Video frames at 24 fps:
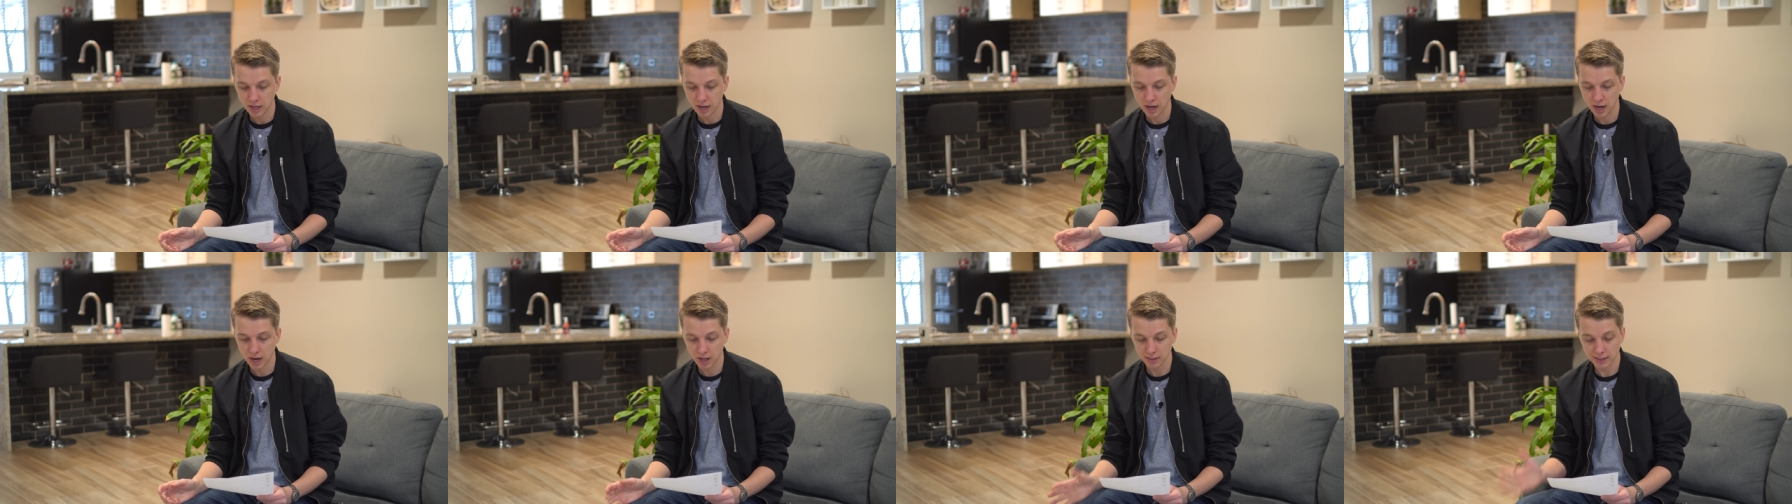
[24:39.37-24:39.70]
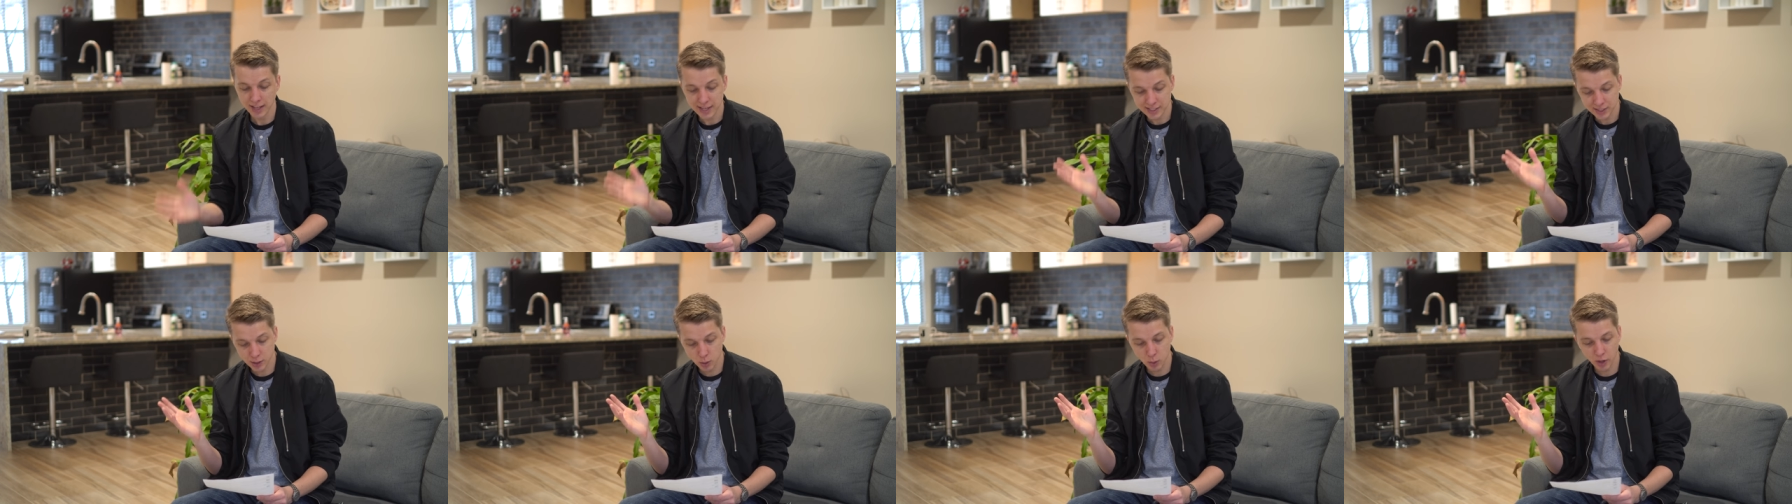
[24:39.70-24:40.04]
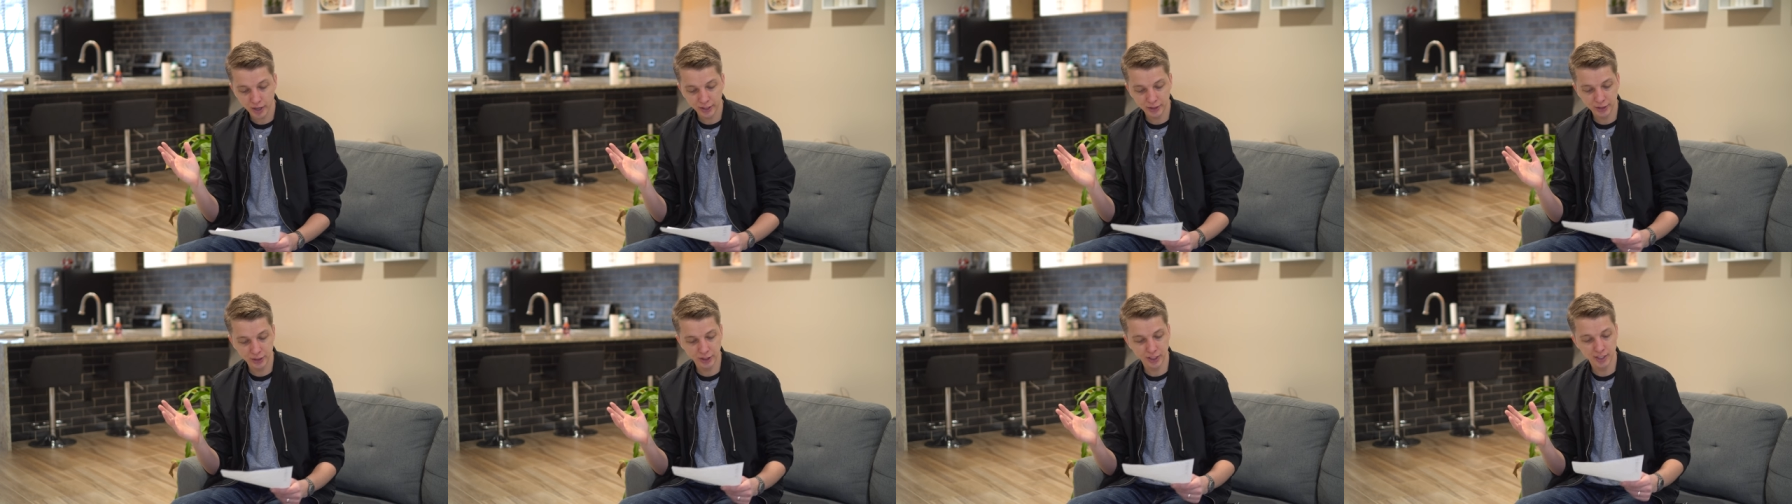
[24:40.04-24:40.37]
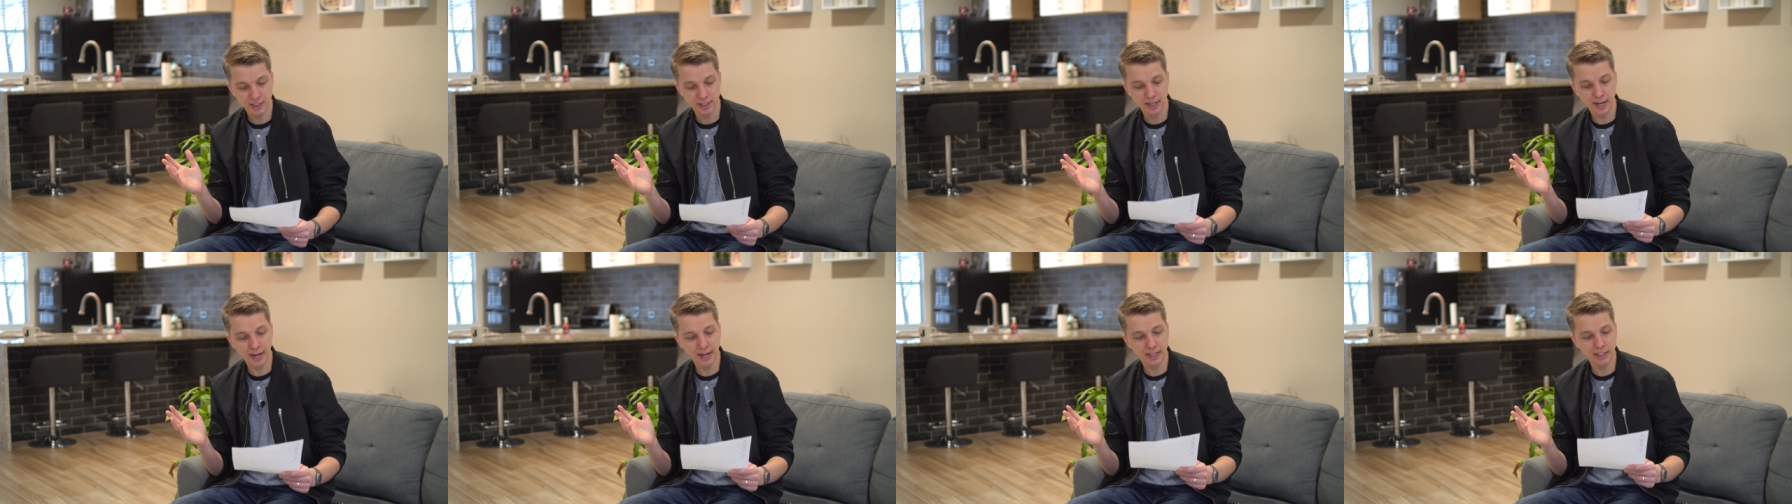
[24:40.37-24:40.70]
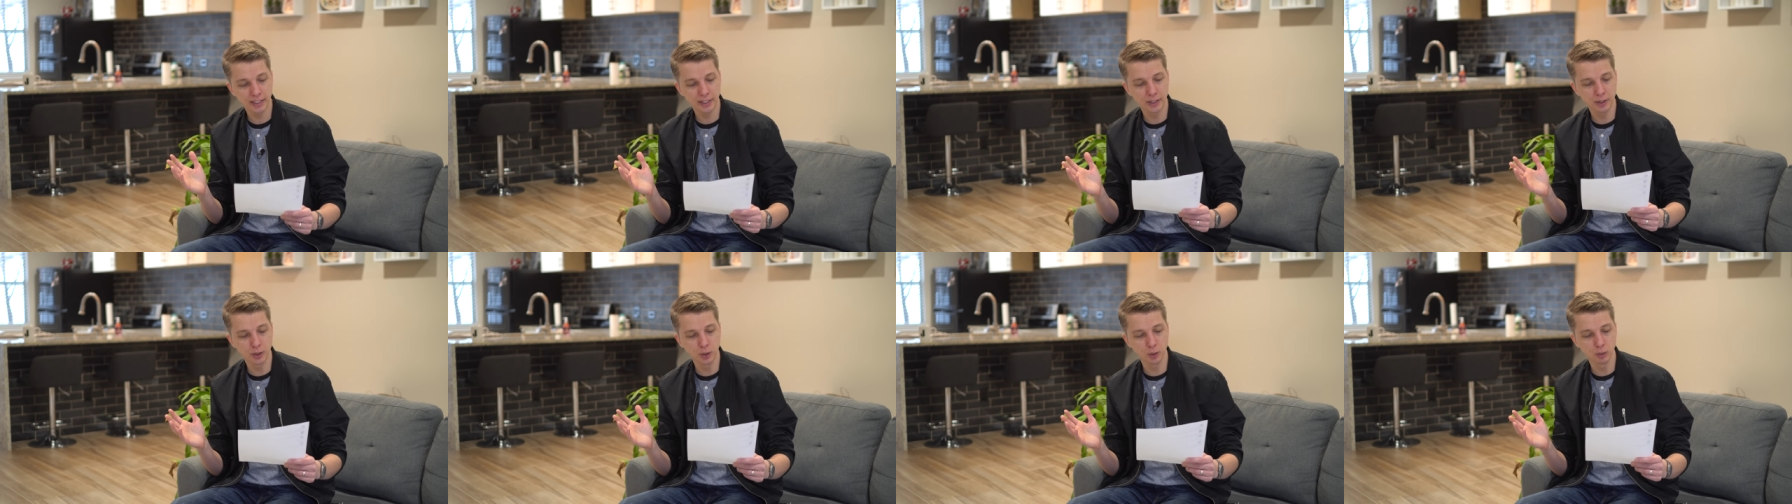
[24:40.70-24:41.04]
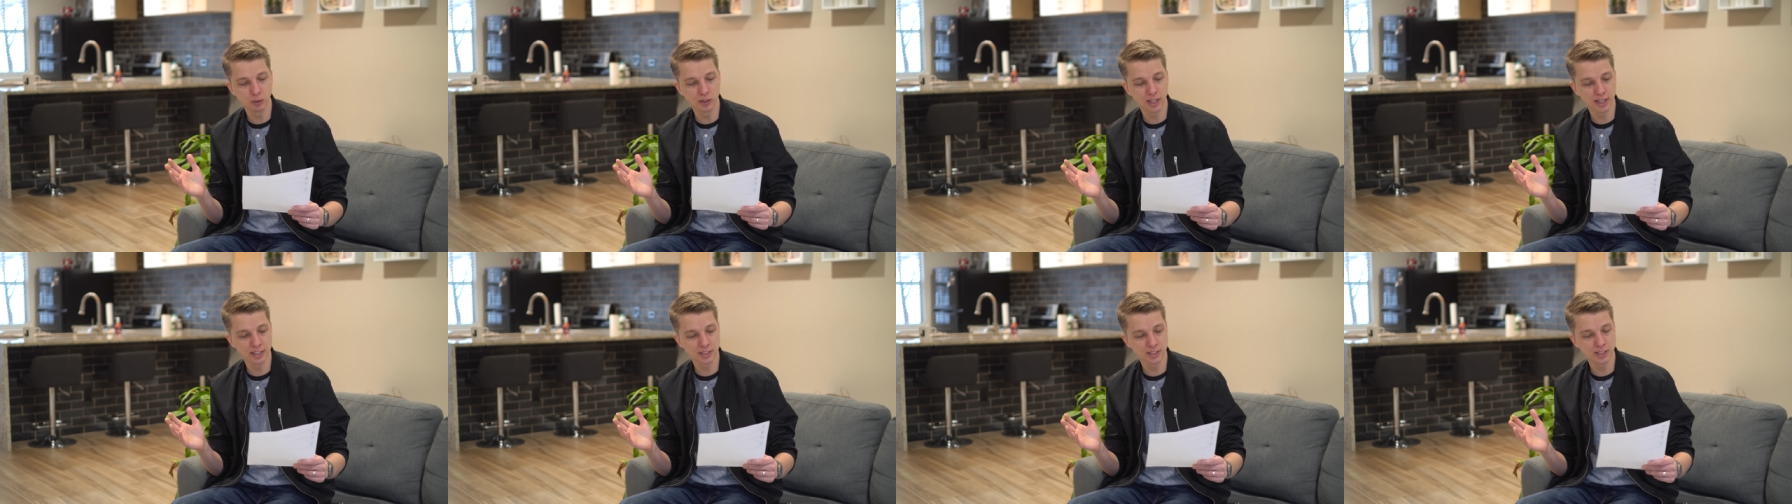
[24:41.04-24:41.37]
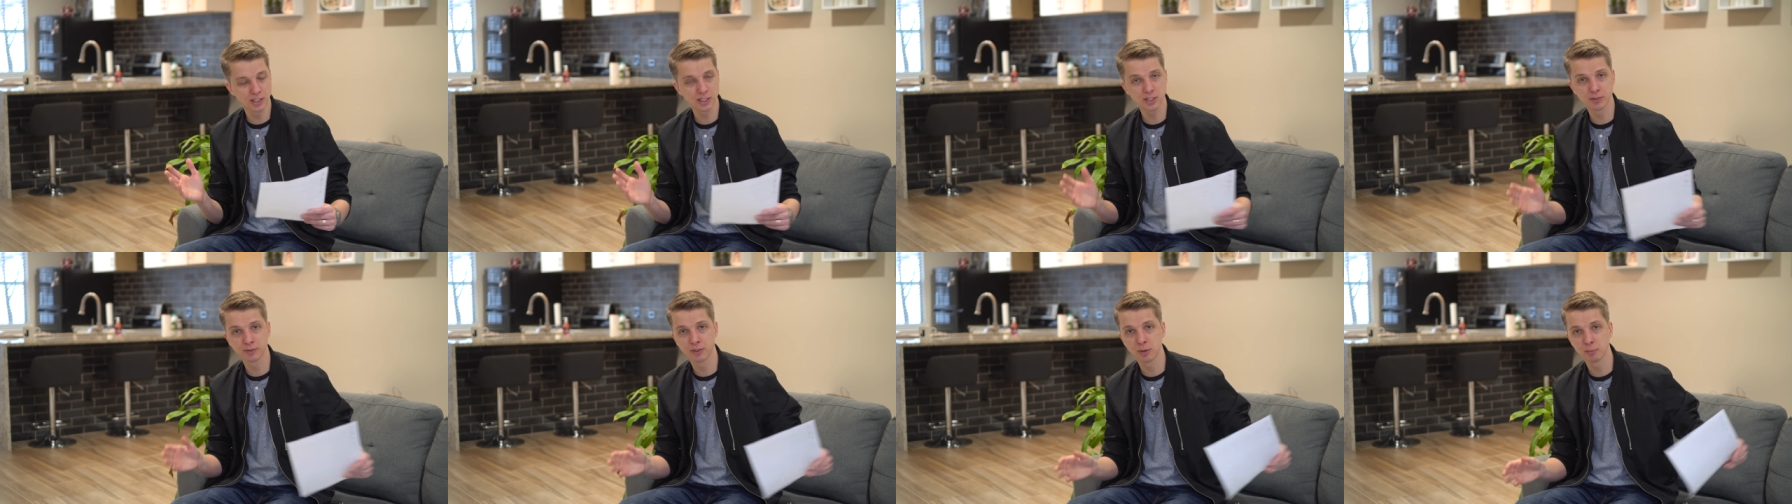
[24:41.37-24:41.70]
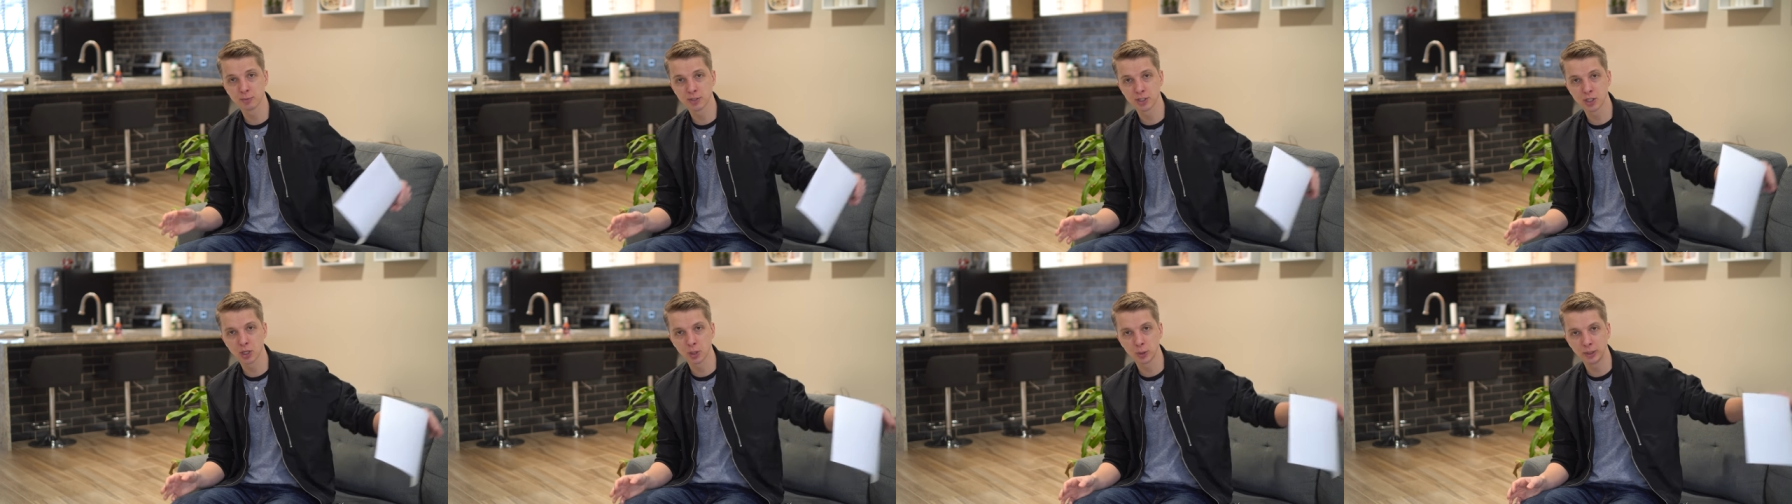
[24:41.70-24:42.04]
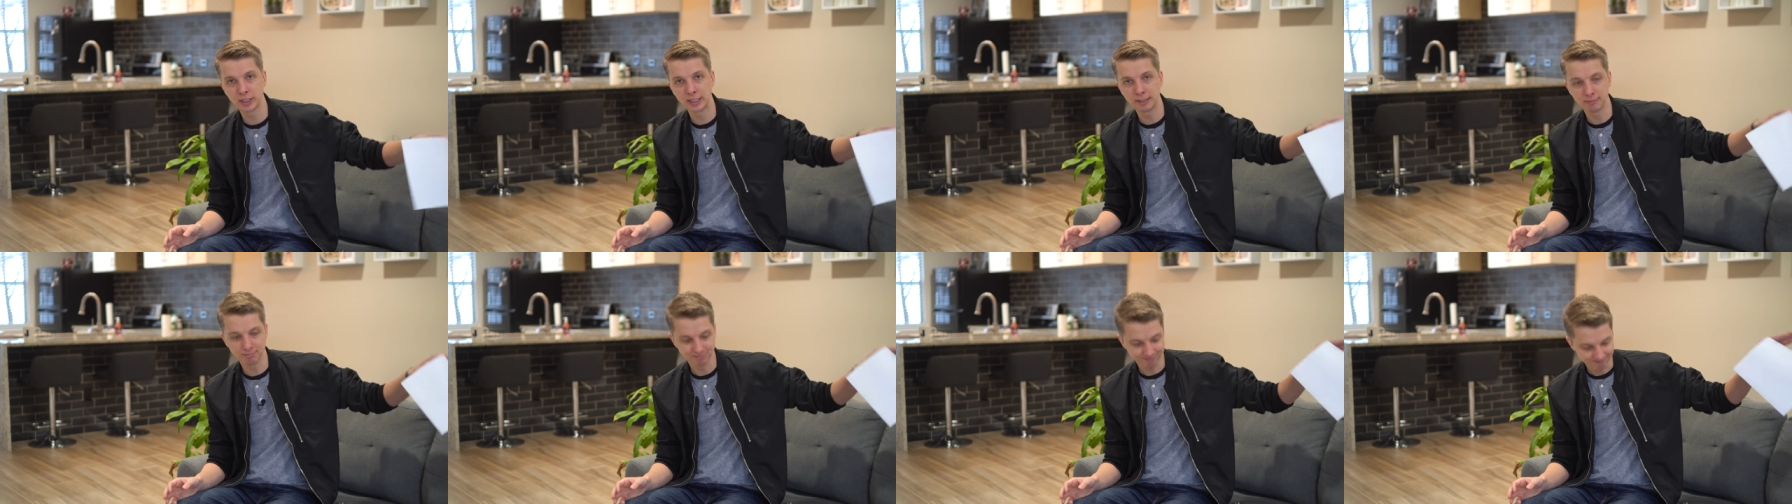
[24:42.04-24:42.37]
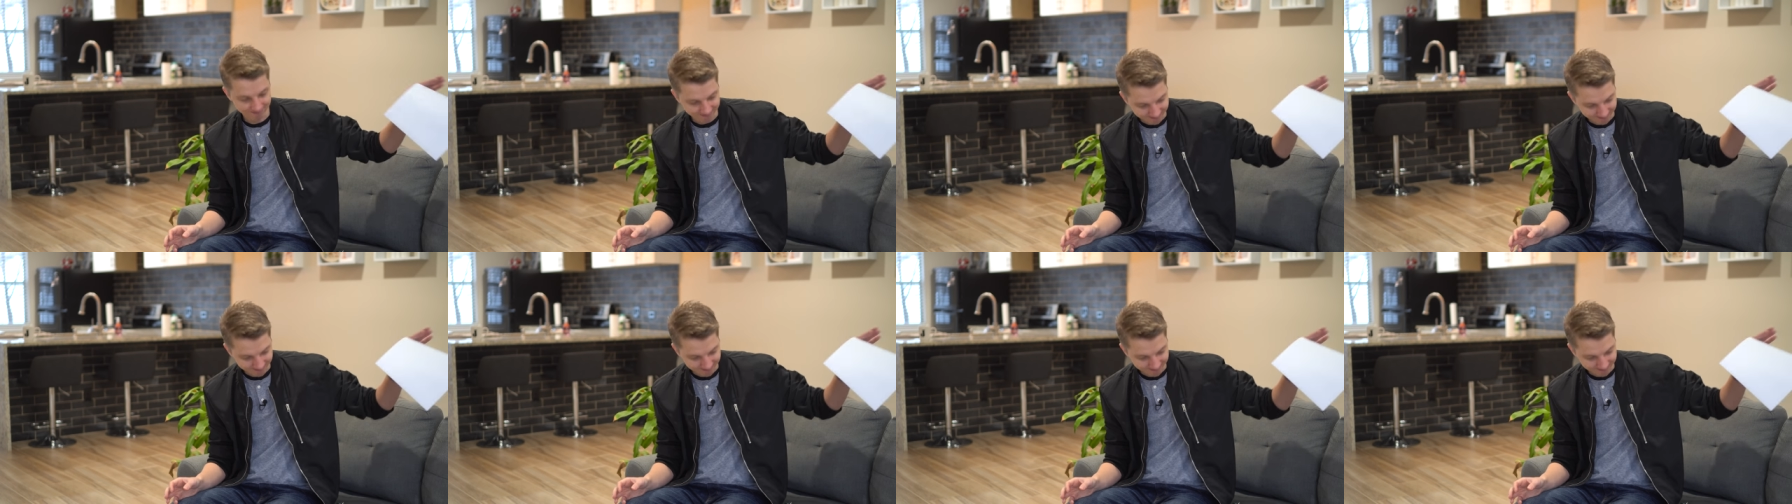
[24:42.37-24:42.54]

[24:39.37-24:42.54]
Uh, last question, any new lenses from Sony?